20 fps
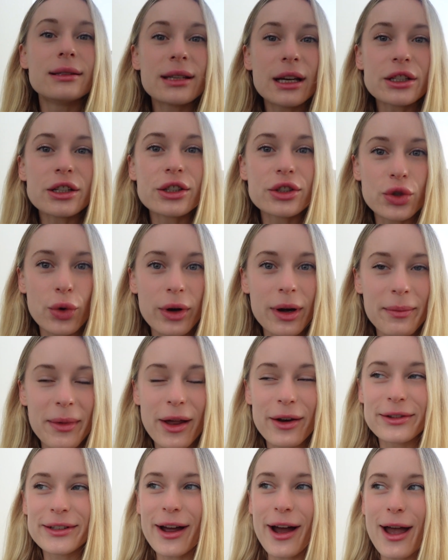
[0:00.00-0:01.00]
in such a short
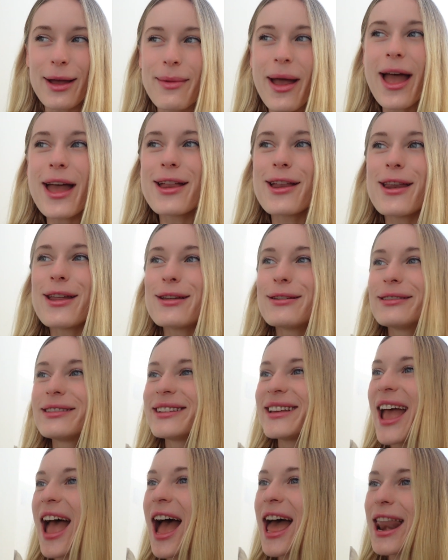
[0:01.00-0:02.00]
amount of time. And it
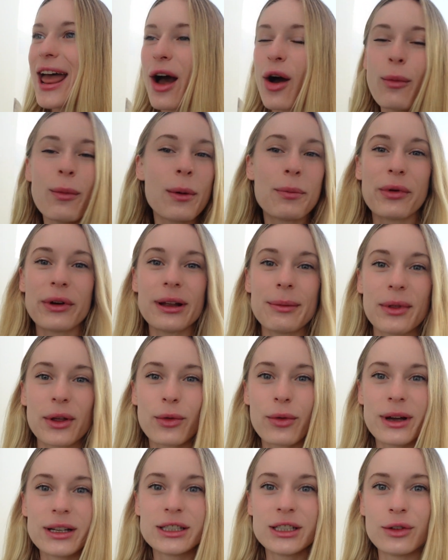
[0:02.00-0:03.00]
can't help but bring up the
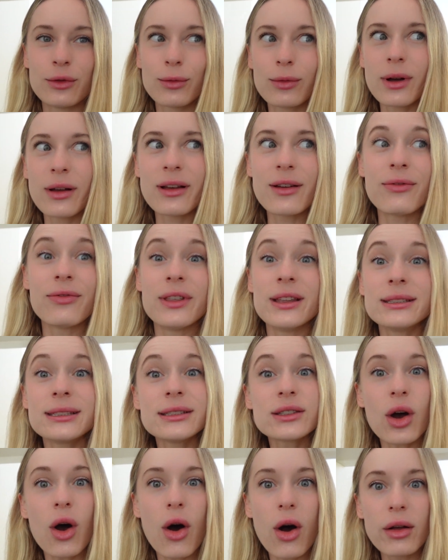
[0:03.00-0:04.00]
question, well, if this
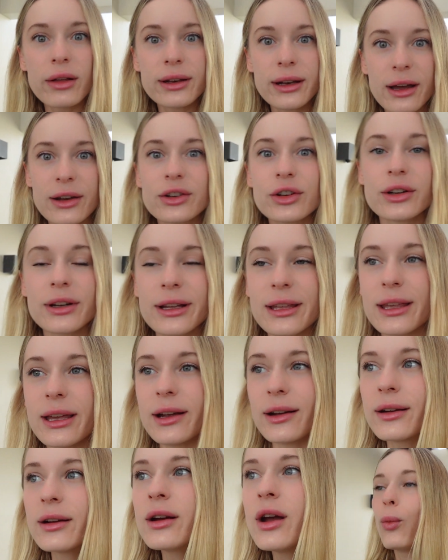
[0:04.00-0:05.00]
is all in under a year,